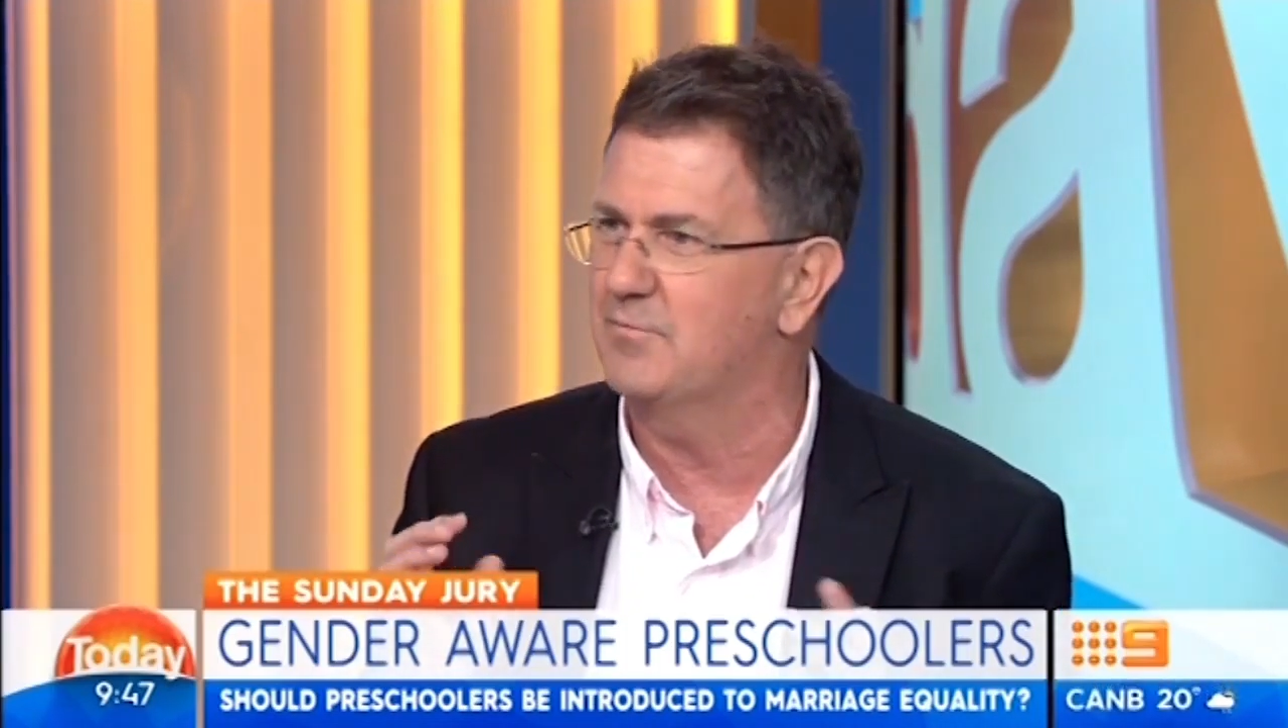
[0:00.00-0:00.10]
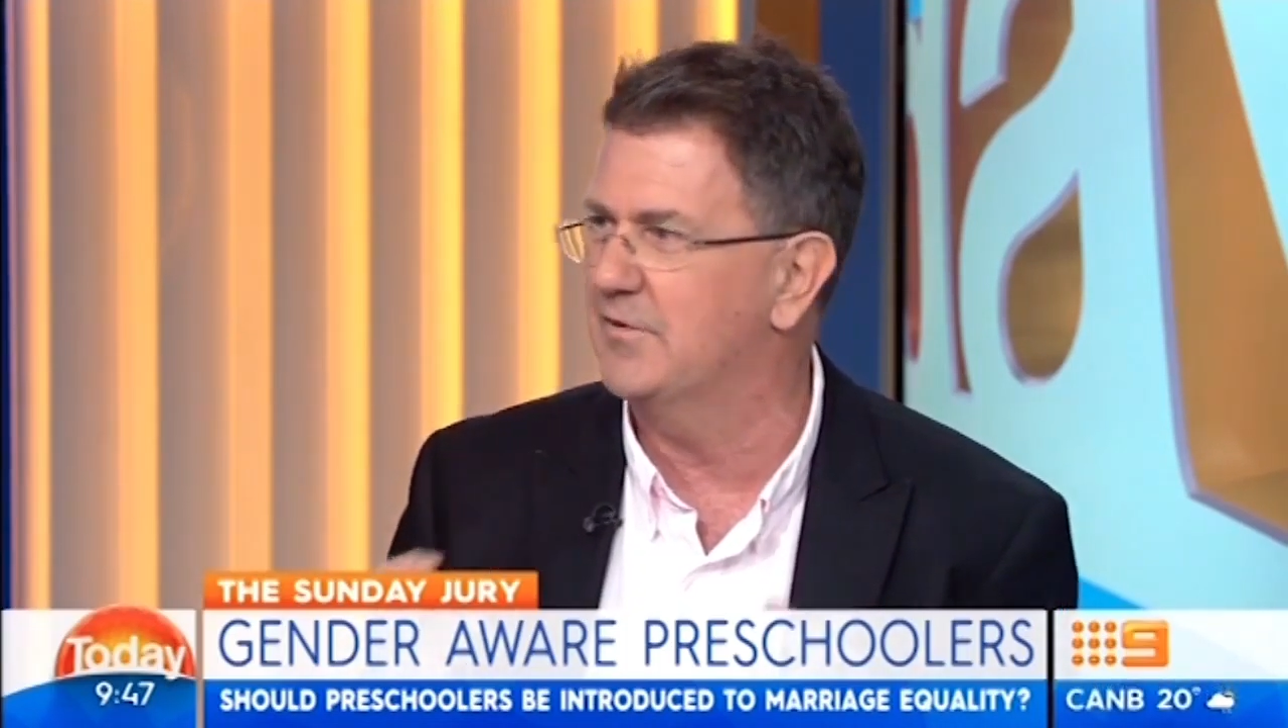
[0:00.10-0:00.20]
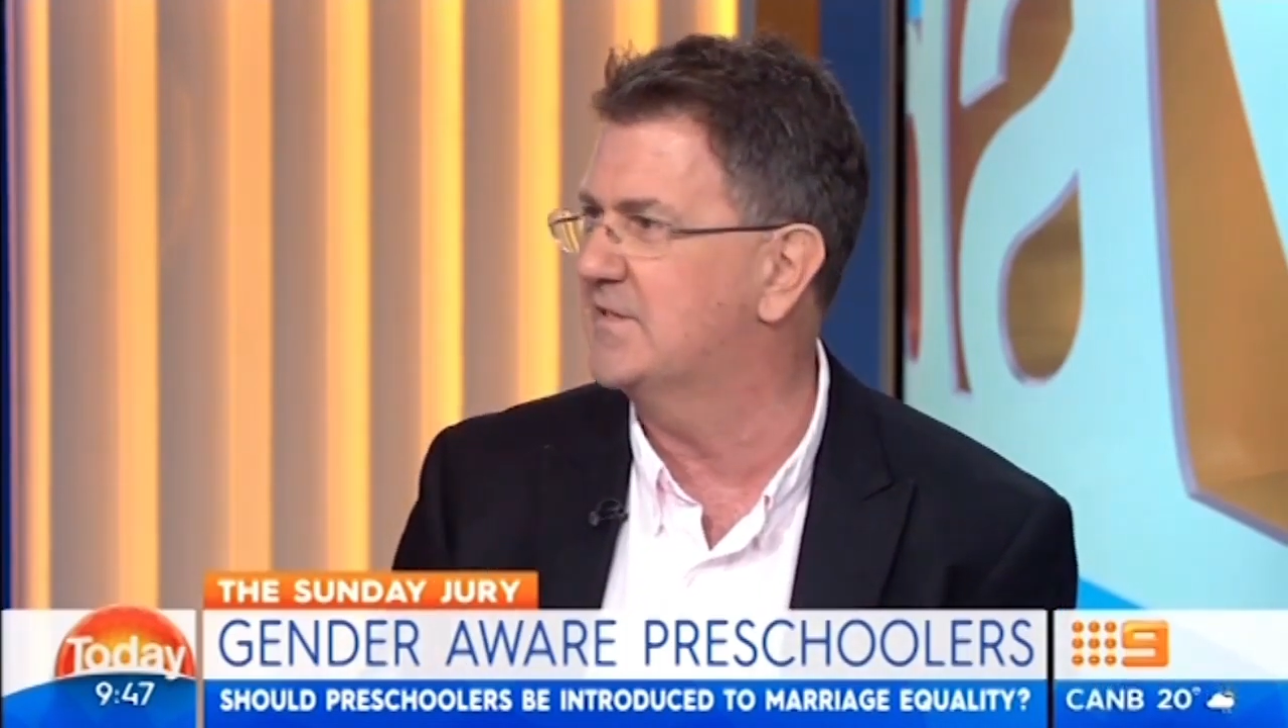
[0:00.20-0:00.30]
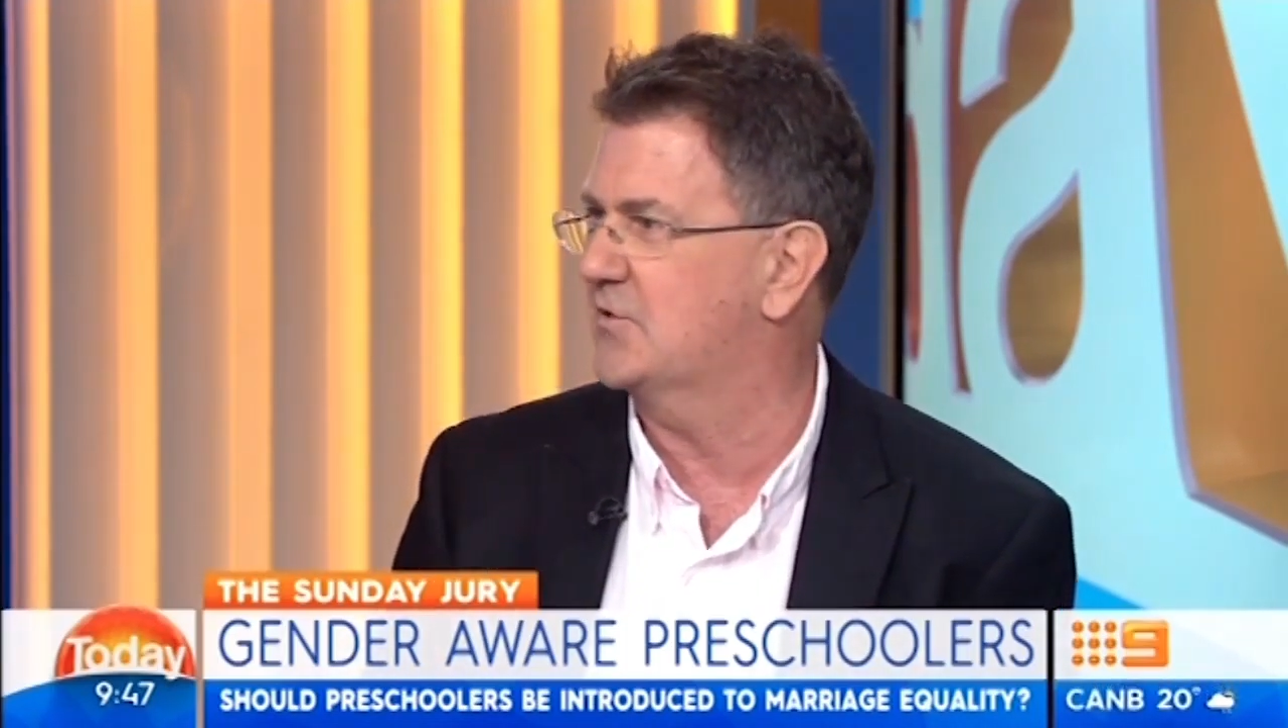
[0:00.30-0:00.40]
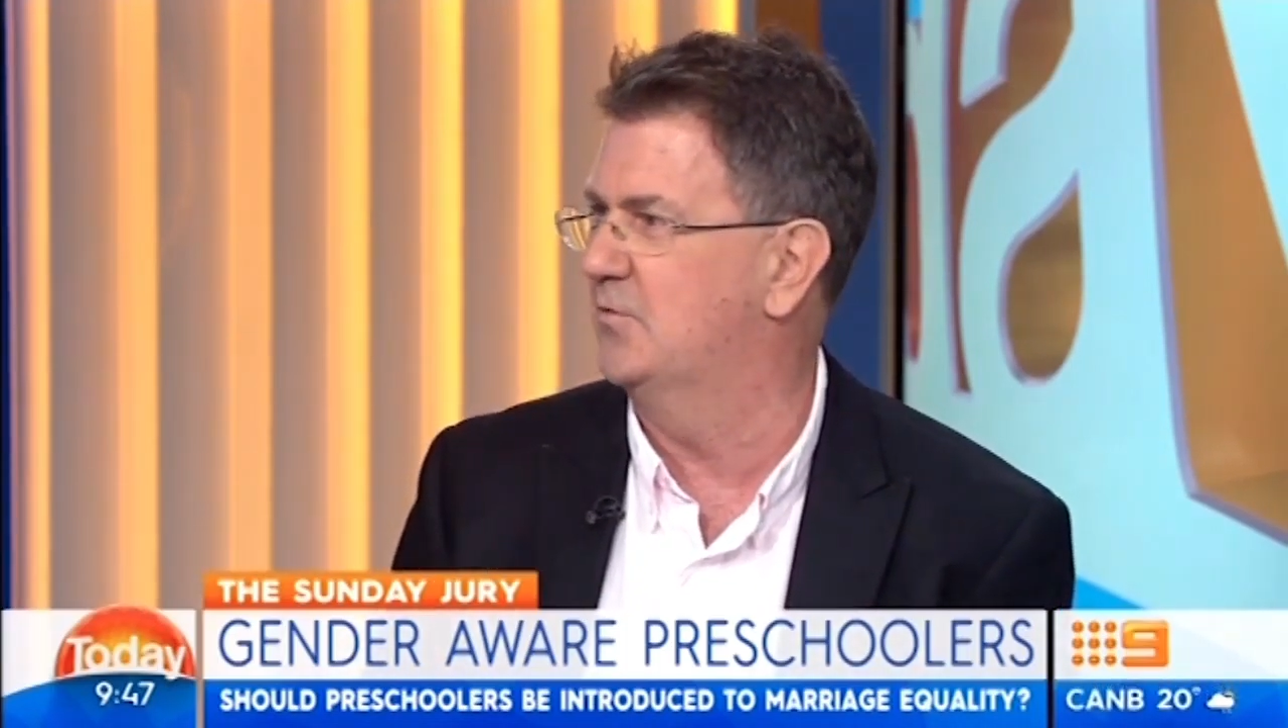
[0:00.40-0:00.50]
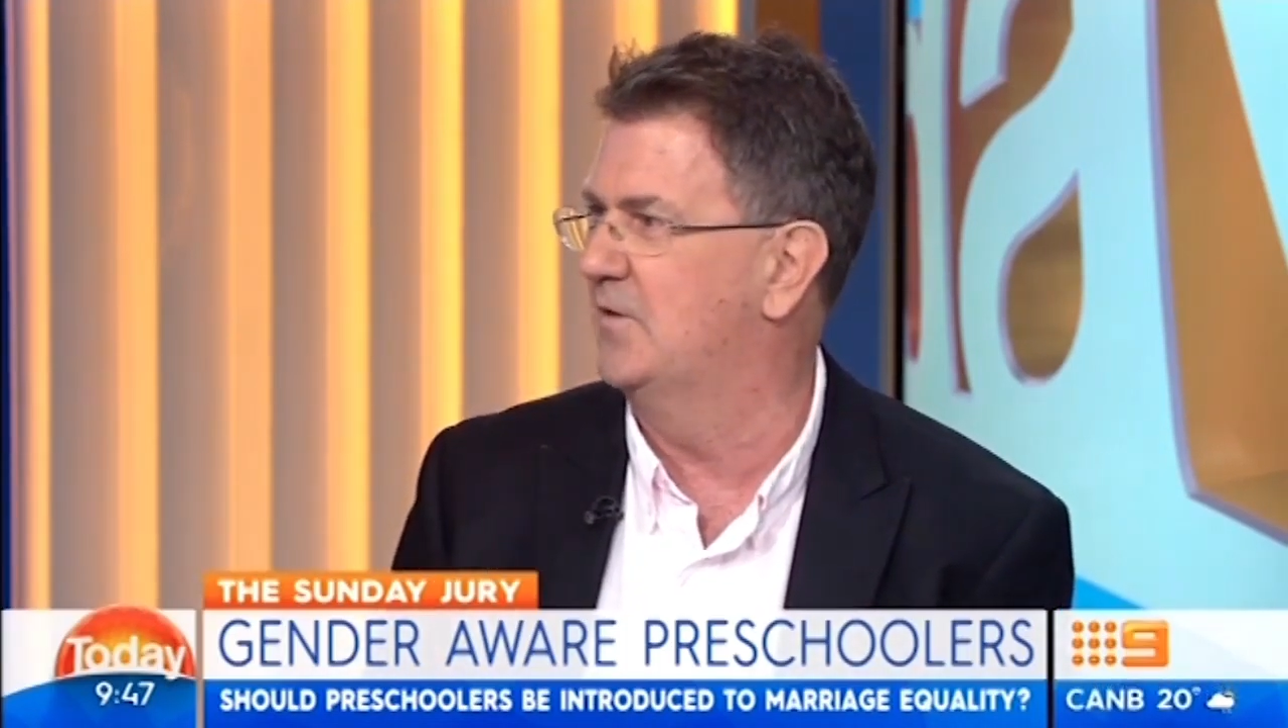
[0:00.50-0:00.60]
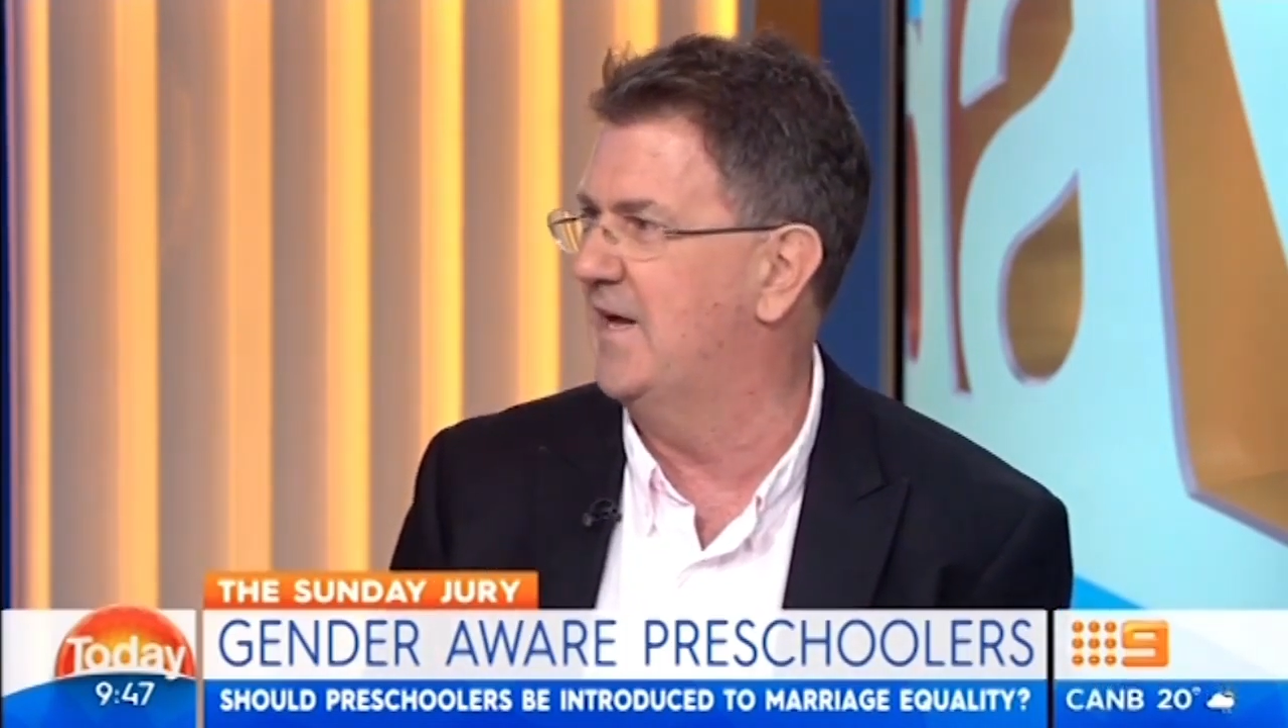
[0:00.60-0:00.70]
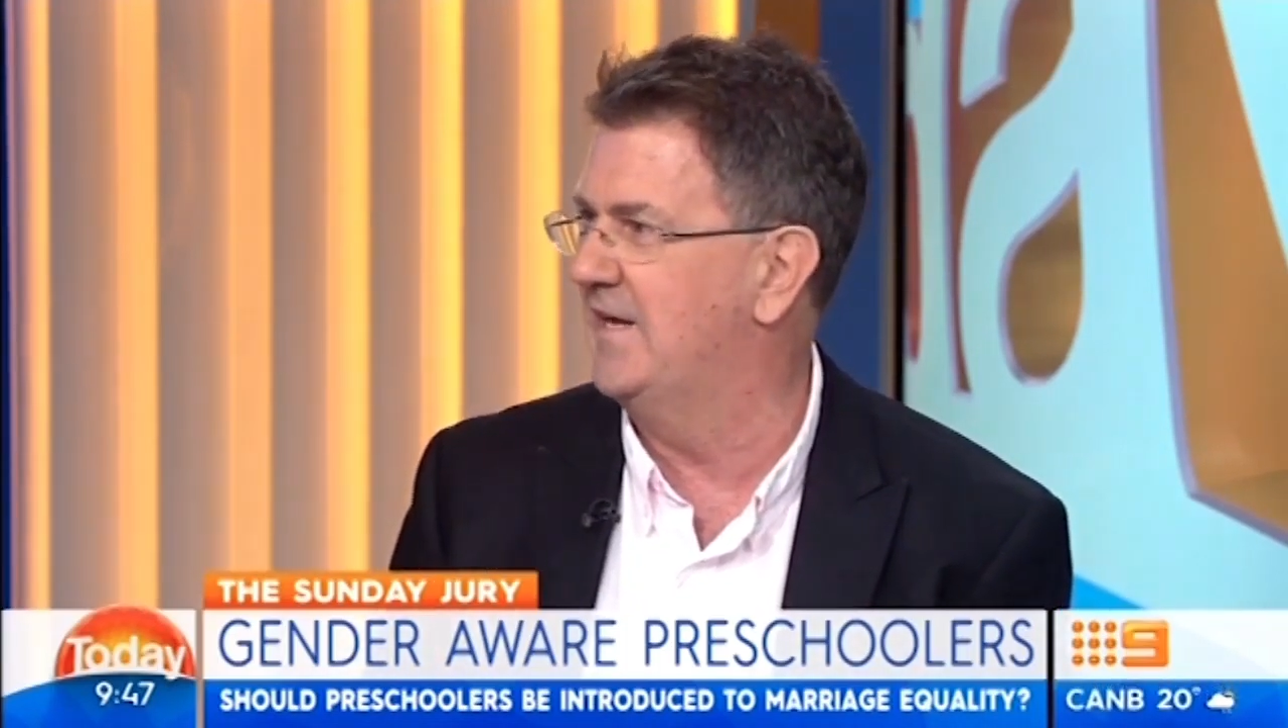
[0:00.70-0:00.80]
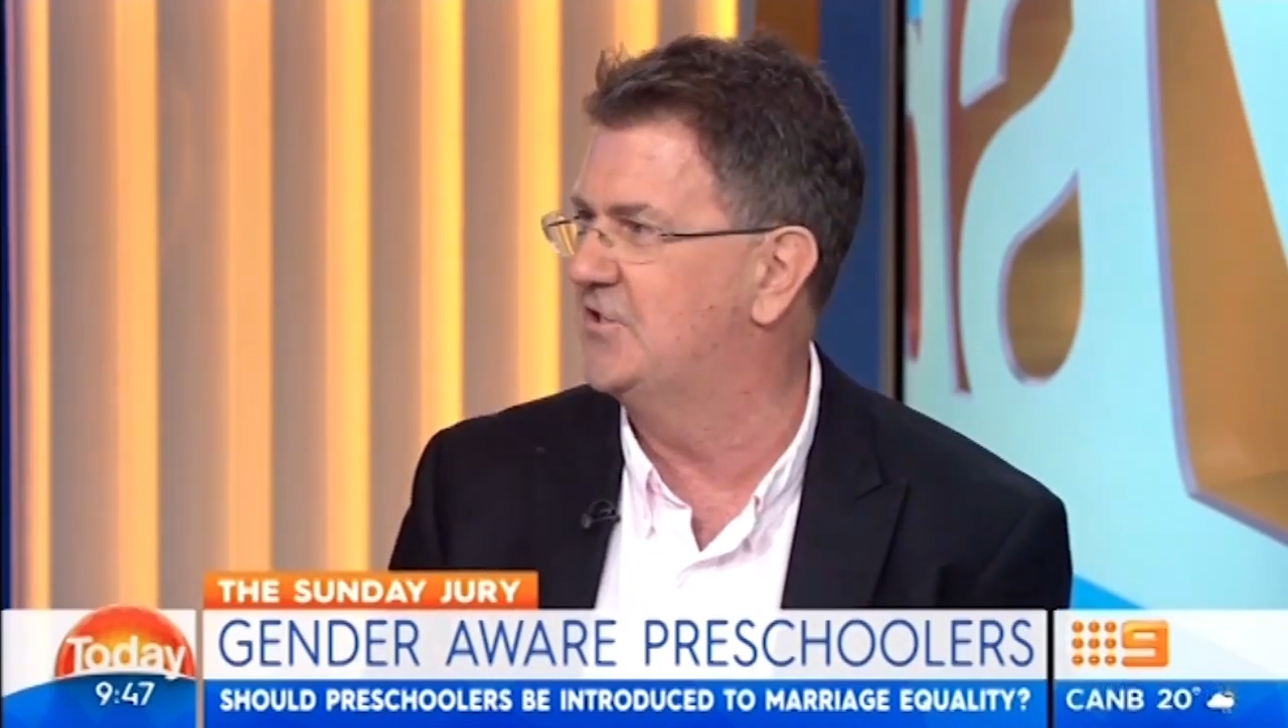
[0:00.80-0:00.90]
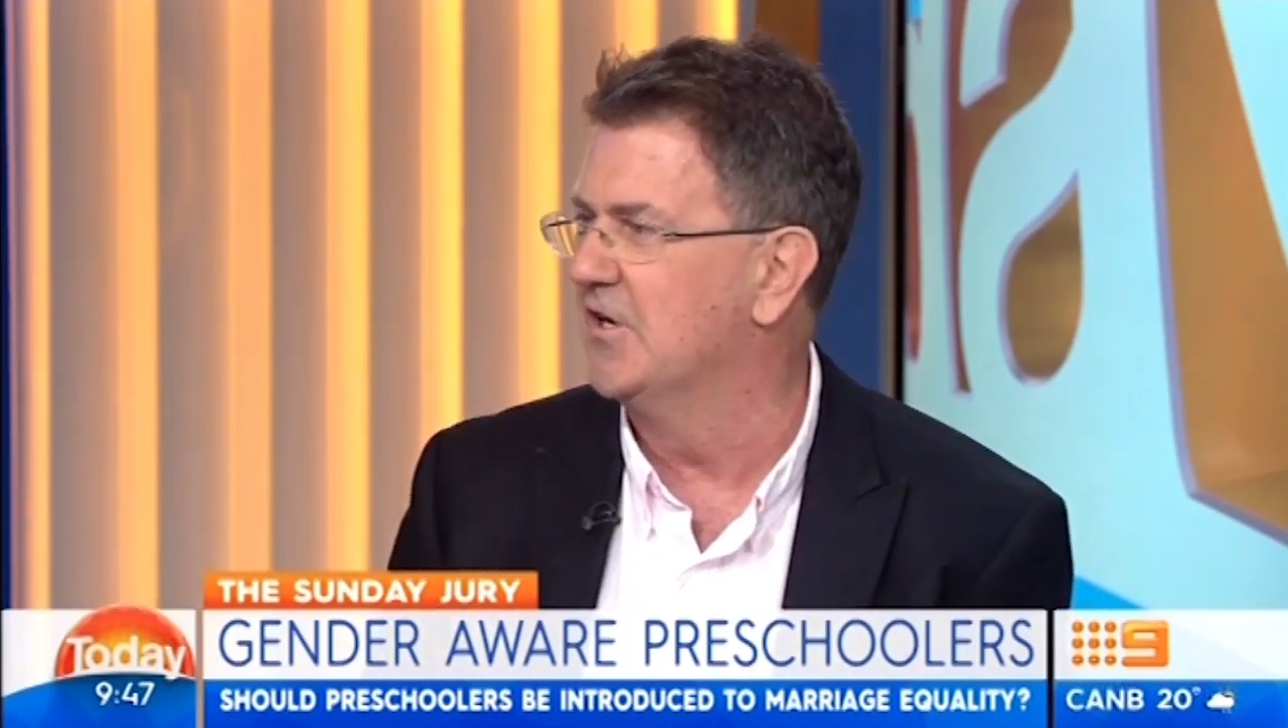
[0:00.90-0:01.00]

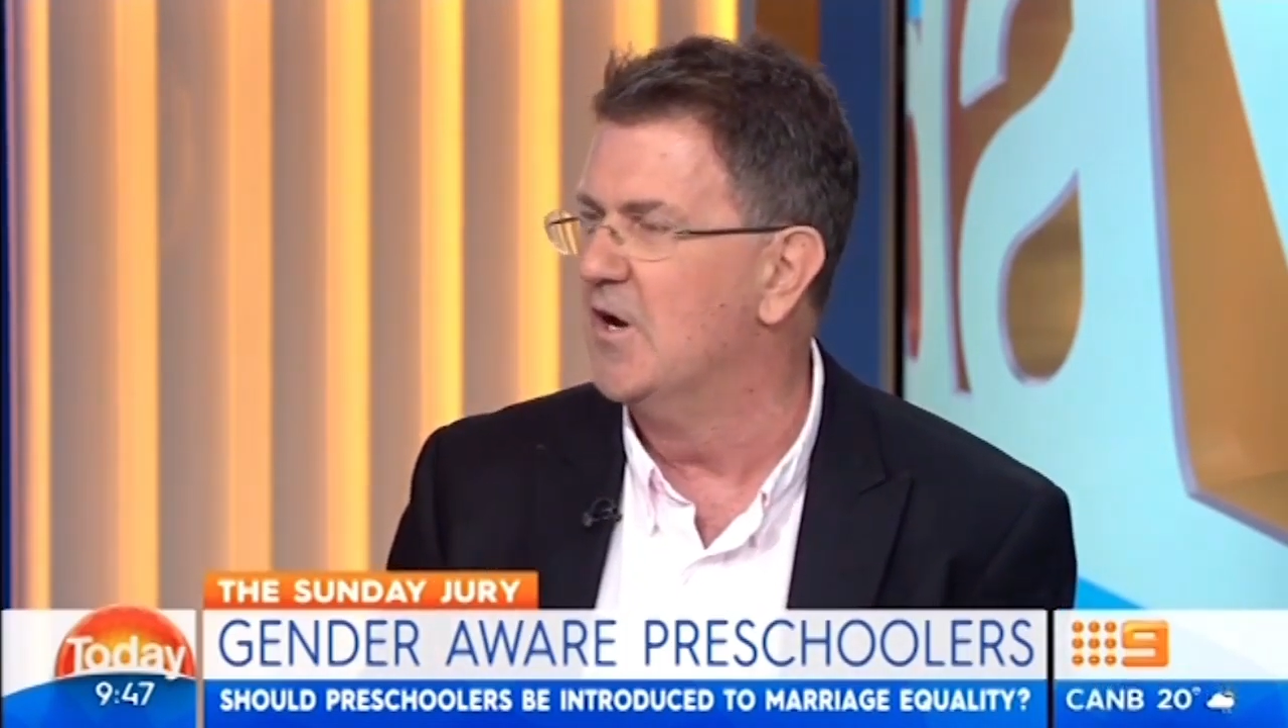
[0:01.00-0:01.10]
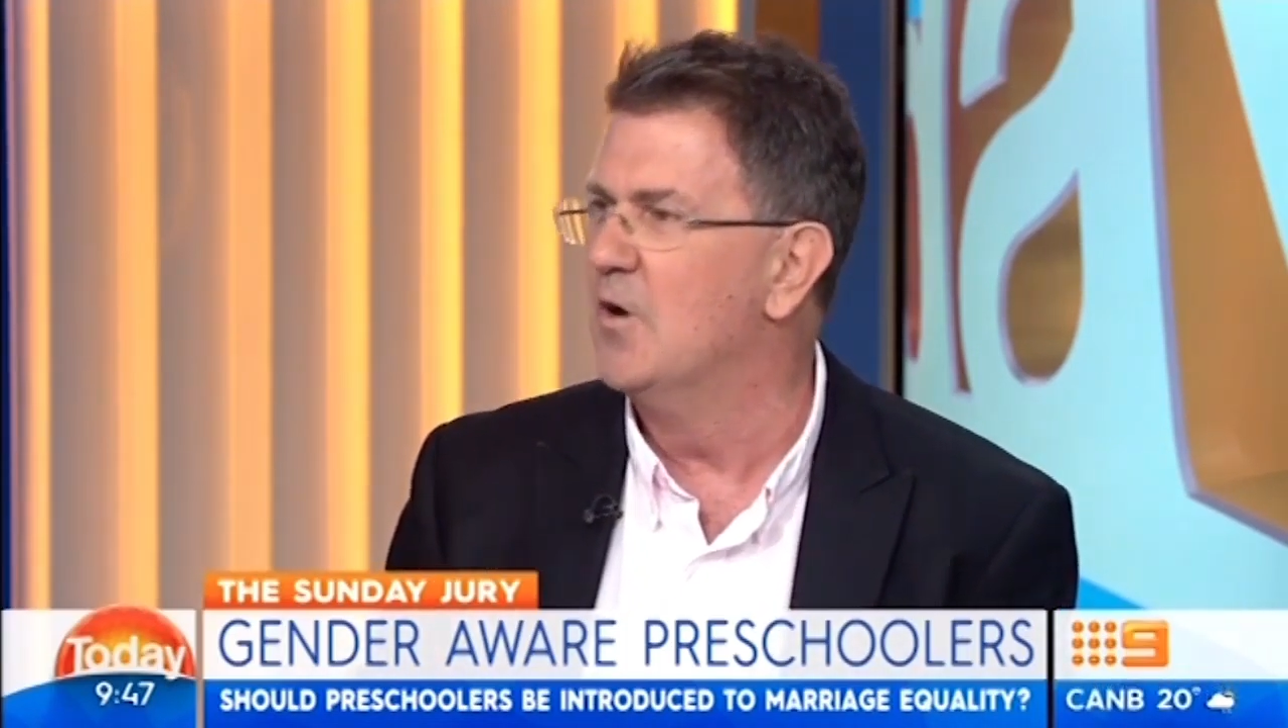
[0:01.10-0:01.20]
preschool age,